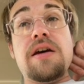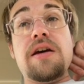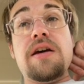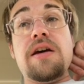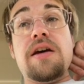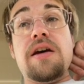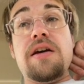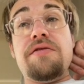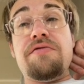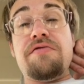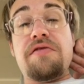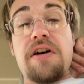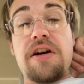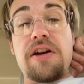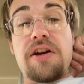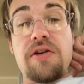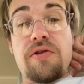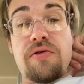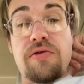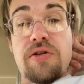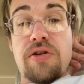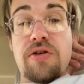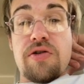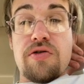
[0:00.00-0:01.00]
if I
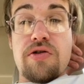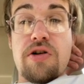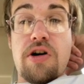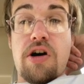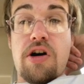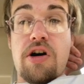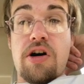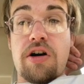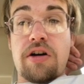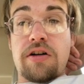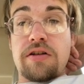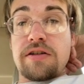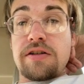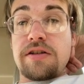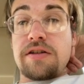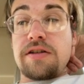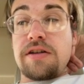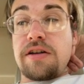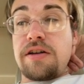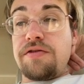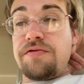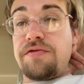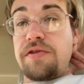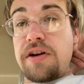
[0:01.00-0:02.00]
don't know cars,
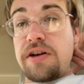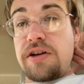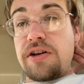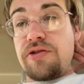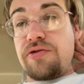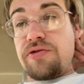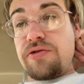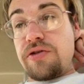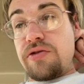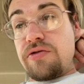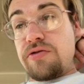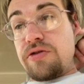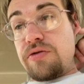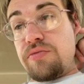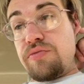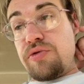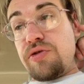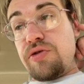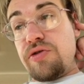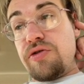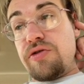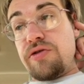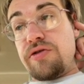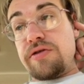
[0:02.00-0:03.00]
if I don't know
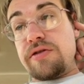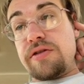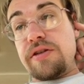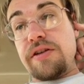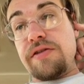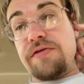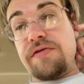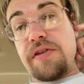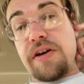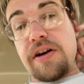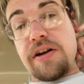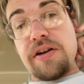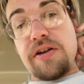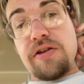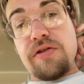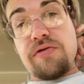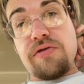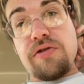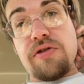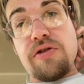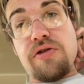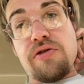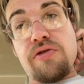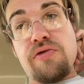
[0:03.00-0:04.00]
computers, if I
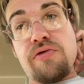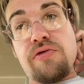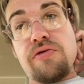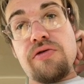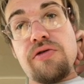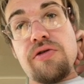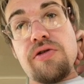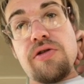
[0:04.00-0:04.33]
don't know,